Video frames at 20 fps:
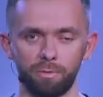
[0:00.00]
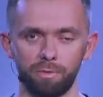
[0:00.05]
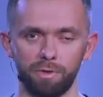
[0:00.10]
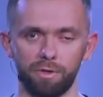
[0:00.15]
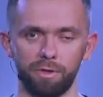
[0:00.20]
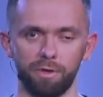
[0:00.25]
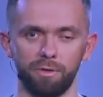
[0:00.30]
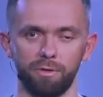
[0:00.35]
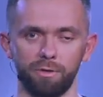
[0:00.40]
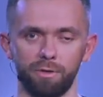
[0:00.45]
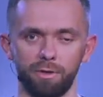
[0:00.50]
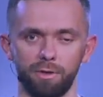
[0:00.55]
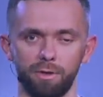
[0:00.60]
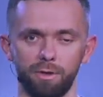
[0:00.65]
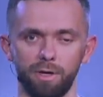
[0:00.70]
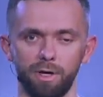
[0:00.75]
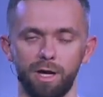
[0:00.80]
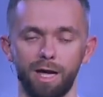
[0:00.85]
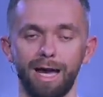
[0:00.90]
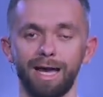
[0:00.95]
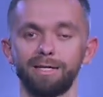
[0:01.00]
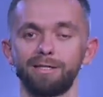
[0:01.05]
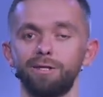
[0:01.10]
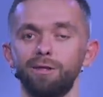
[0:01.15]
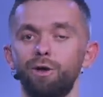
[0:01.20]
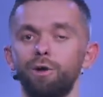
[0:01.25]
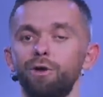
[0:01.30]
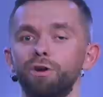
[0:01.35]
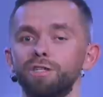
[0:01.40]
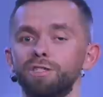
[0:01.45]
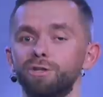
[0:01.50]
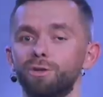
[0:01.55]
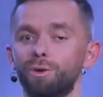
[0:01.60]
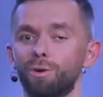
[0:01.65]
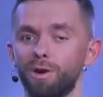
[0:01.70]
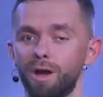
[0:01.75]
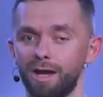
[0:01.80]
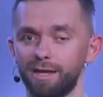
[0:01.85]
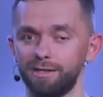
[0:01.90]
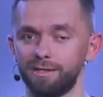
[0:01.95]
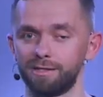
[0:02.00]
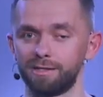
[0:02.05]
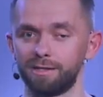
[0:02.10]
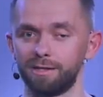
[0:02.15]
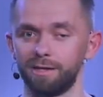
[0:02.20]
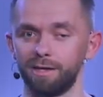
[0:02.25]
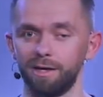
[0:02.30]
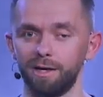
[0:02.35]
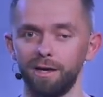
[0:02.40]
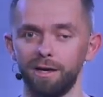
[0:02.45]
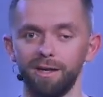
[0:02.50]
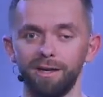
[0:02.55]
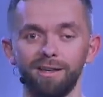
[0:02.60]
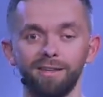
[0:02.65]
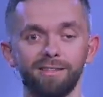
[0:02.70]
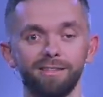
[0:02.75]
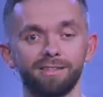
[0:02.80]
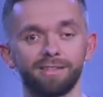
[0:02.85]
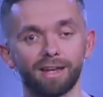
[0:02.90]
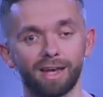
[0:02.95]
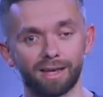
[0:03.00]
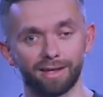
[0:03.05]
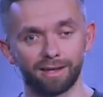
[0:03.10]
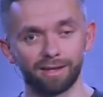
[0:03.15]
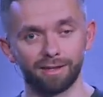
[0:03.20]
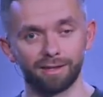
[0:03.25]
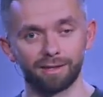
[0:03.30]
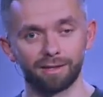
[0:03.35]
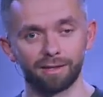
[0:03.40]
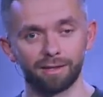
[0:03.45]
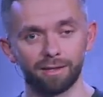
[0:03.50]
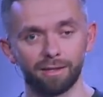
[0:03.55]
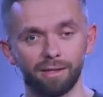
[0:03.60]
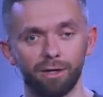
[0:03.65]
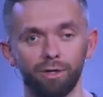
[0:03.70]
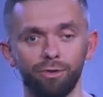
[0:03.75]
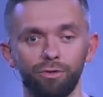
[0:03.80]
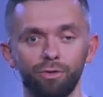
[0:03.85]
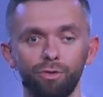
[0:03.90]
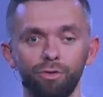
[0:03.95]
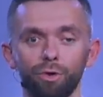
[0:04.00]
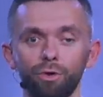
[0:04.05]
with you as long as Christ is second to your